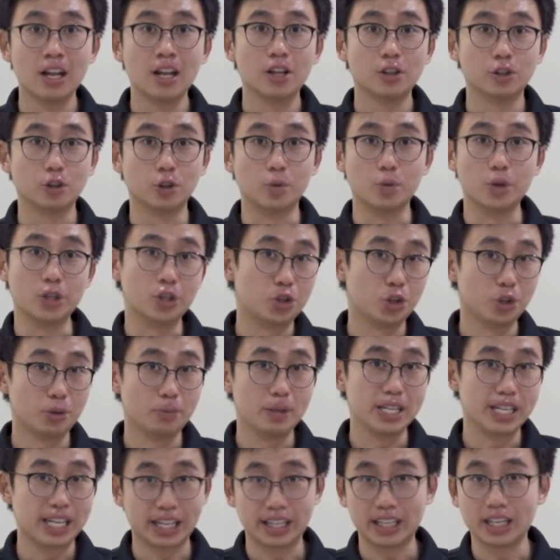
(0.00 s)
So we should
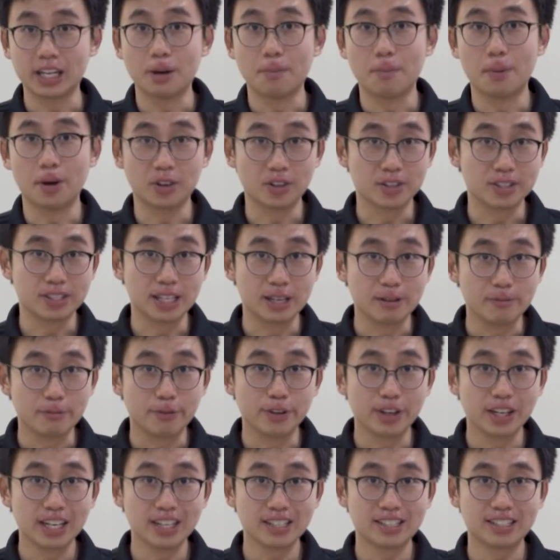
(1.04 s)
be getting about the same
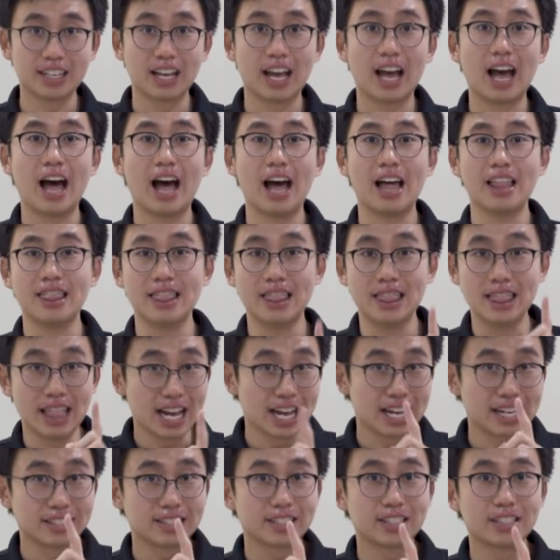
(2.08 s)
figures,
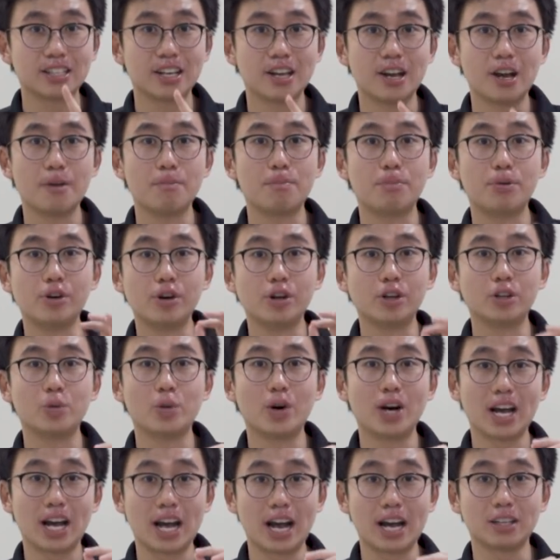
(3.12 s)
unless
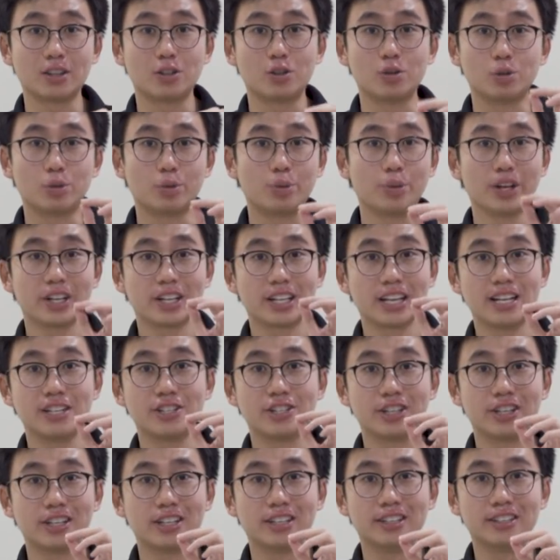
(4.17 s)
Perodua had to tweak the
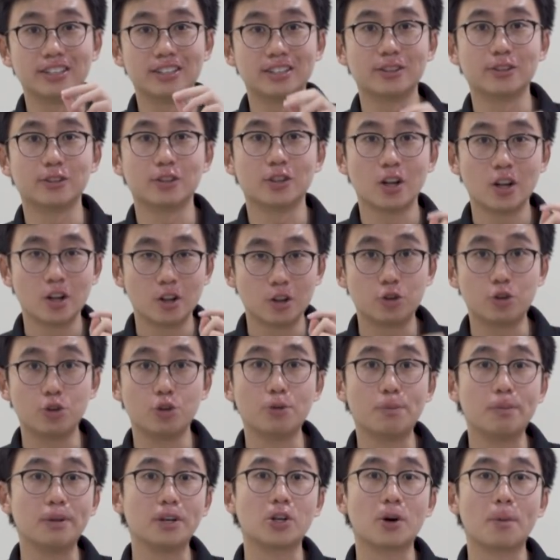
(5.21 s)
engine a little
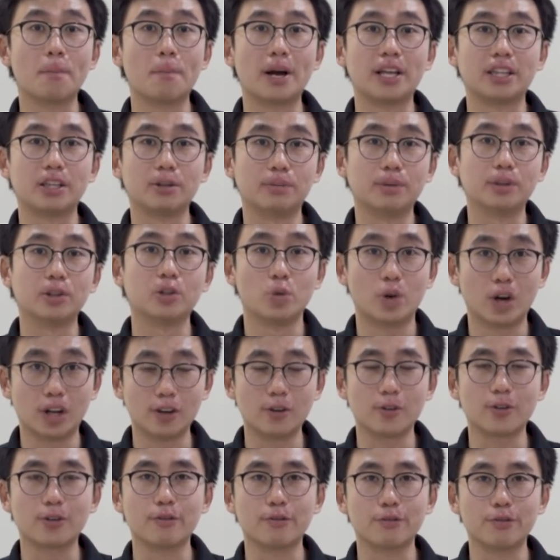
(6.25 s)
to be compatible to our
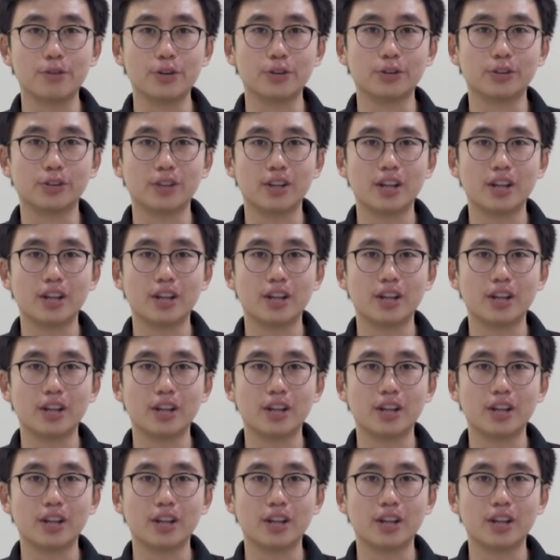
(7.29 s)
local fuel.